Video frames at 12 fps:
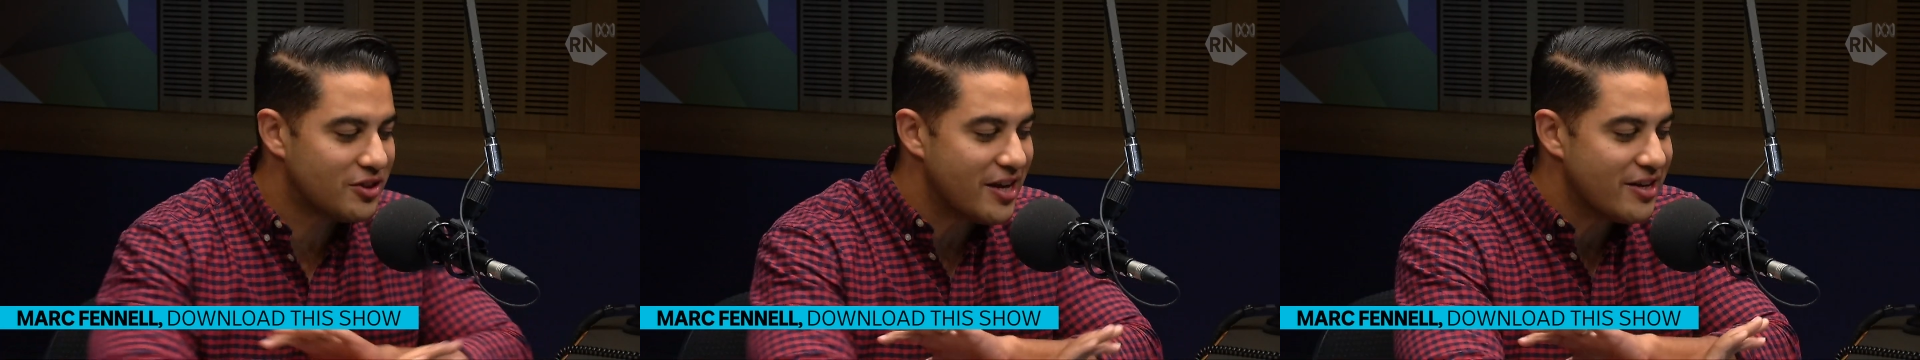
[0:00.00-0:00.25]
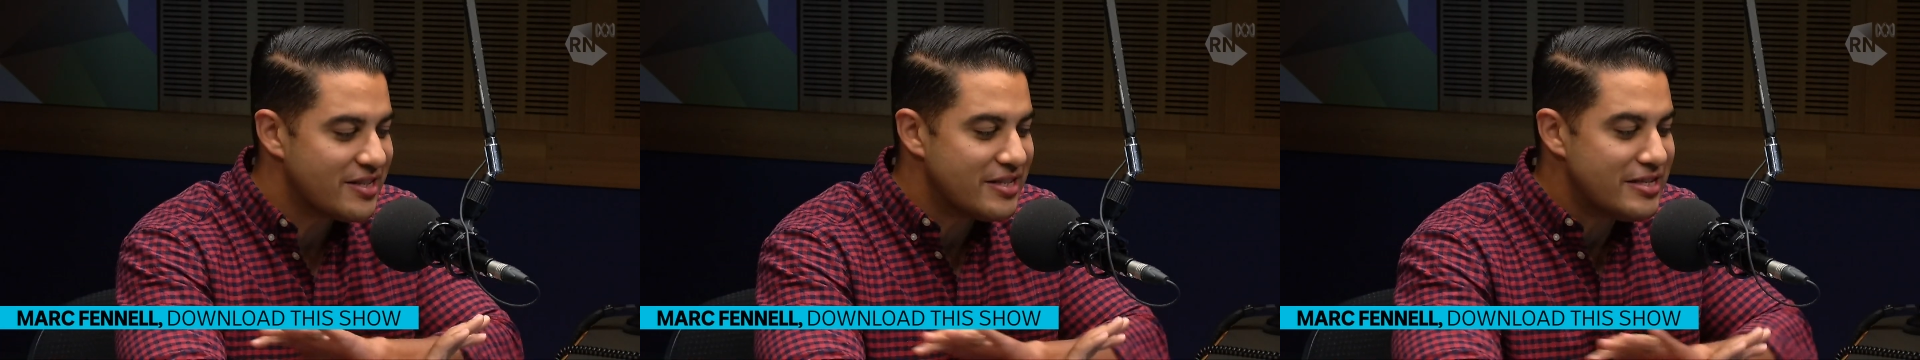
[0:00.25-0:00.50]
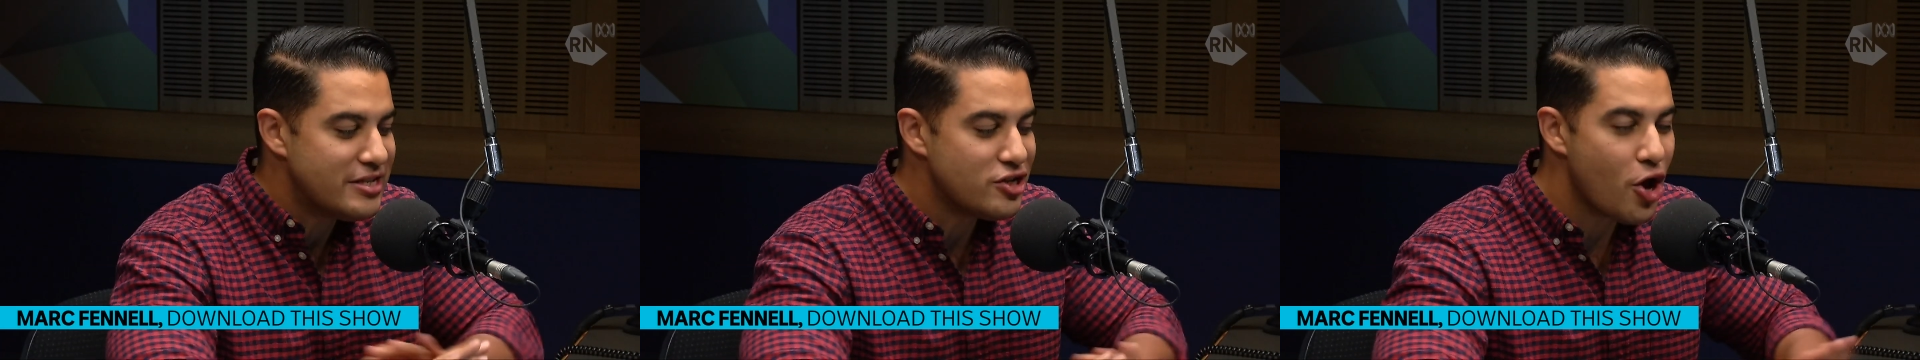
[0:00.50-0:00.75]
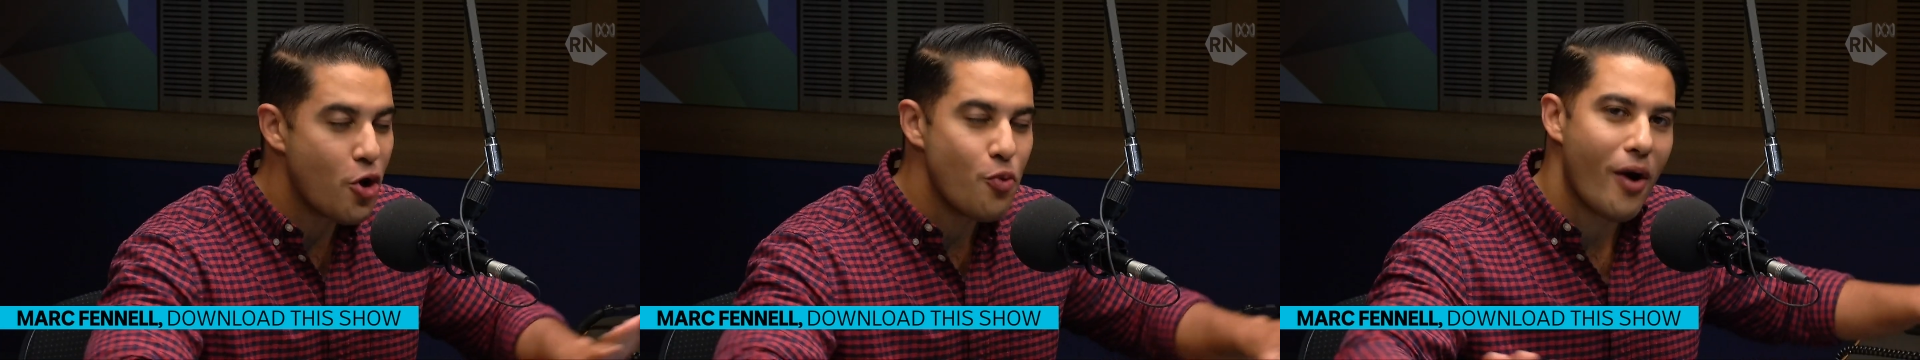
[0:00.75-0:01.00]
there's
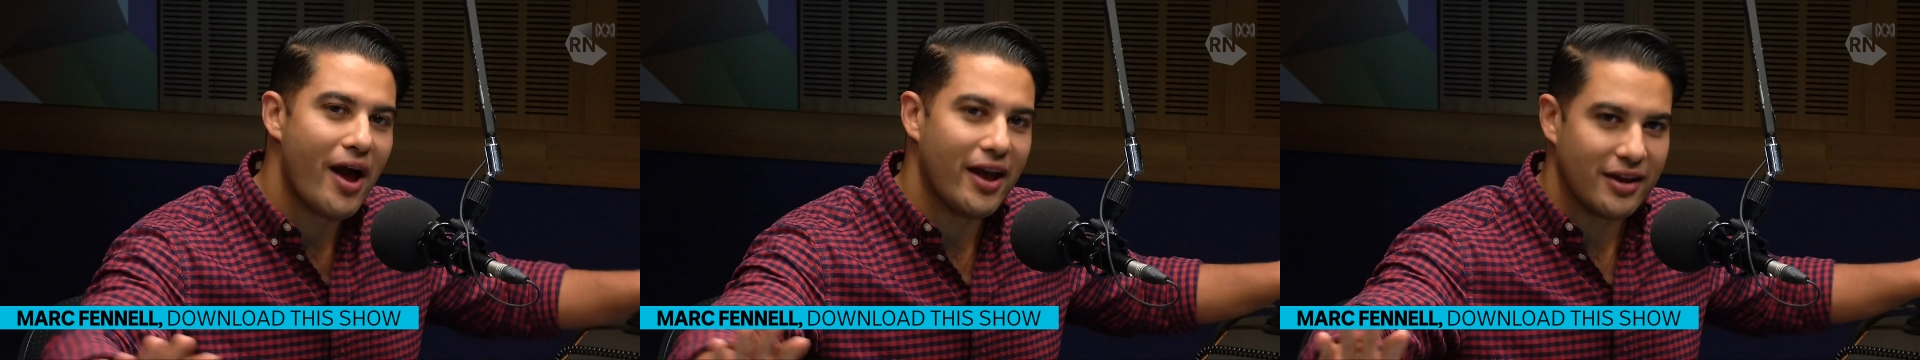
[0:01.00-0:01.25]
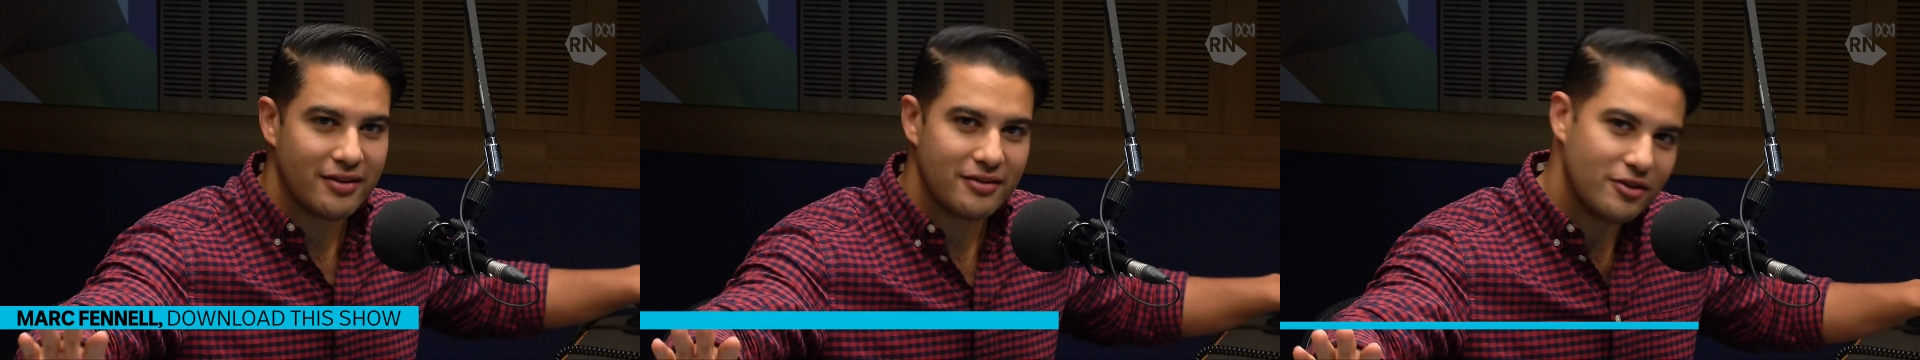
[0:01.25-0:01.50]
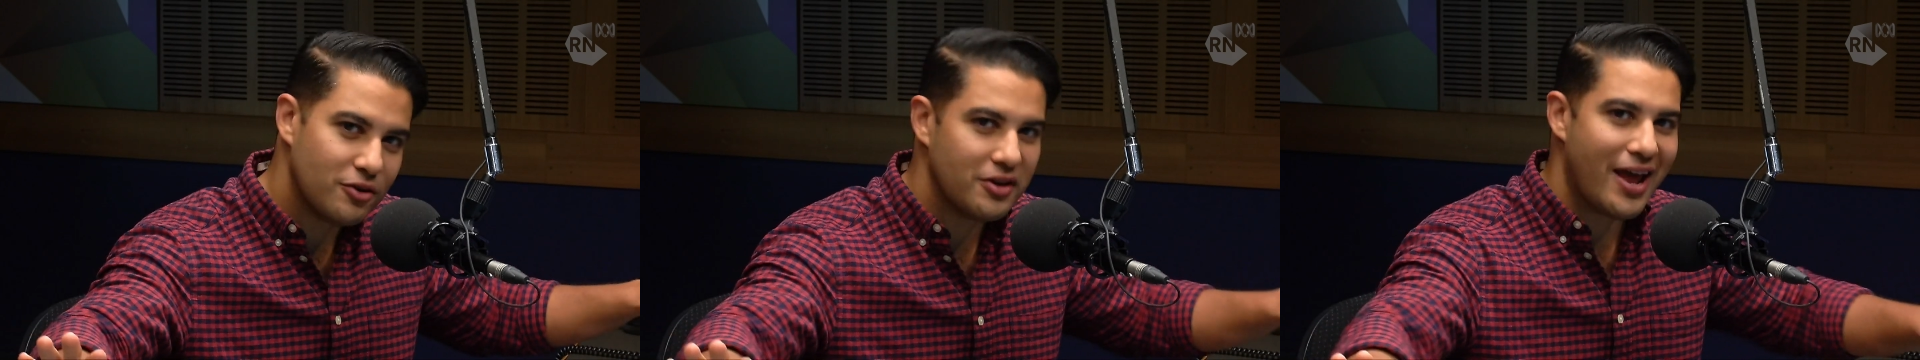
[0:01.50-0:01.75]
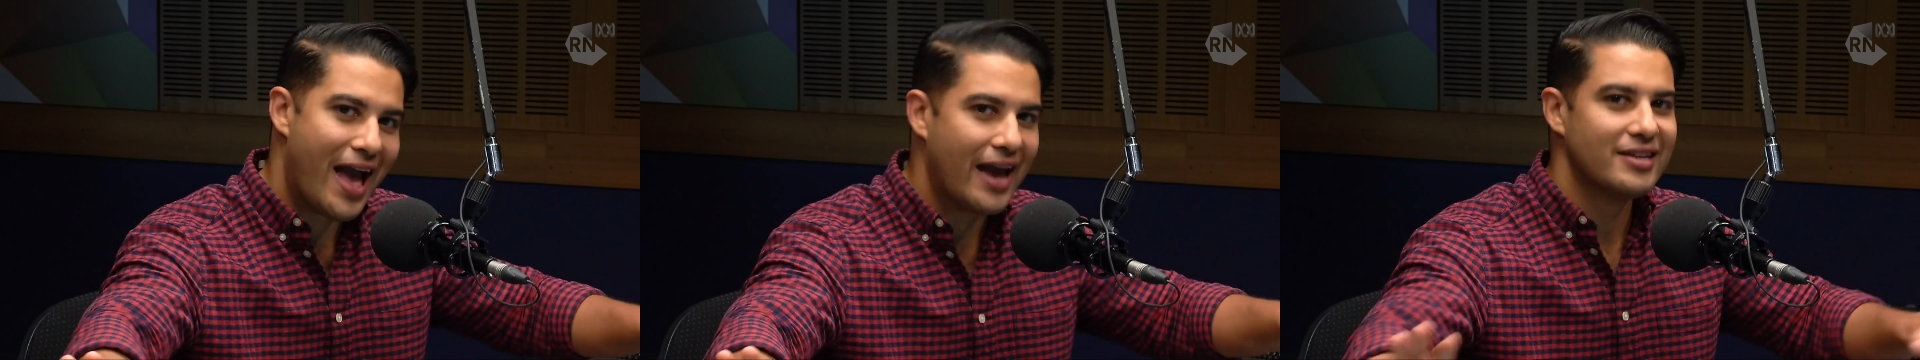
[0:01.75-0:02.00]
no way you can
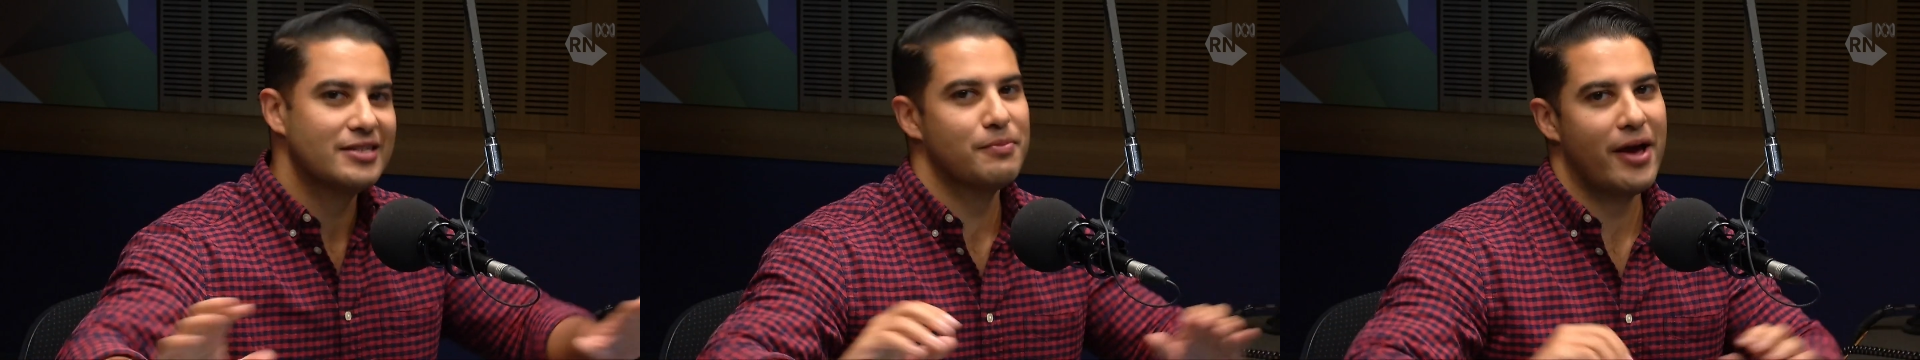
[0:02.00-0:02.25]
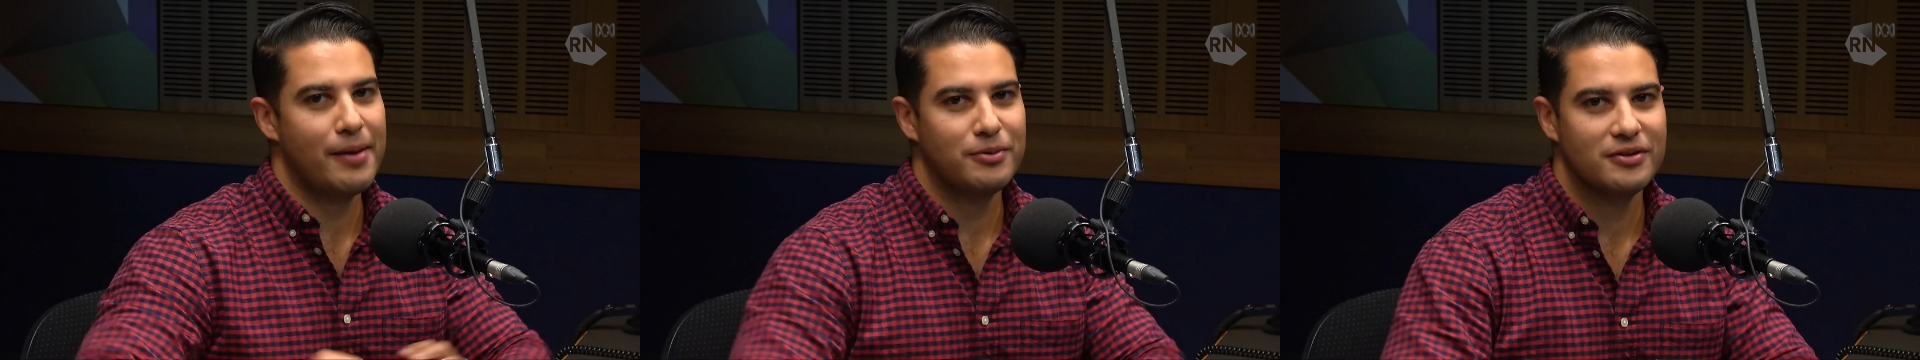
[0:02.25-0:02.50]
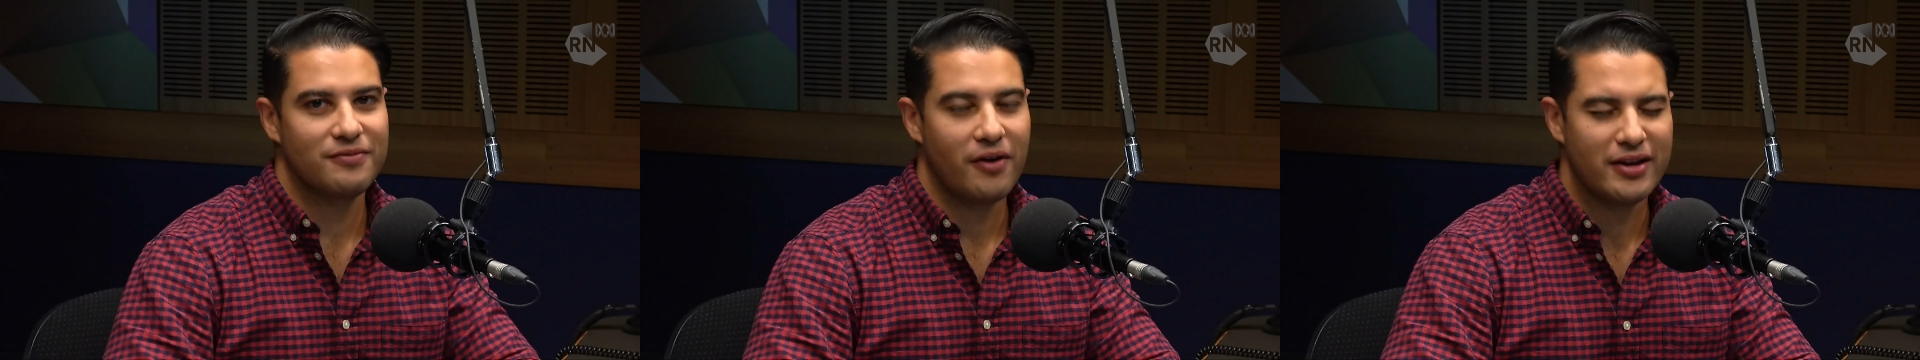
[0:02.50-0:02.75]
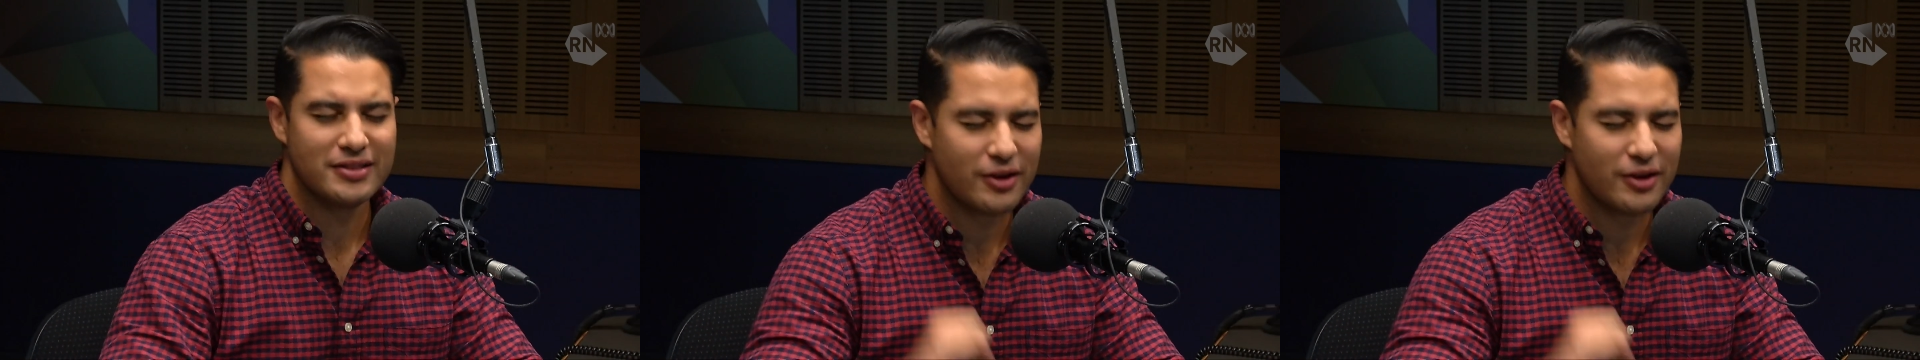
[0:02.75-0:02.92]
hack into my Apple device.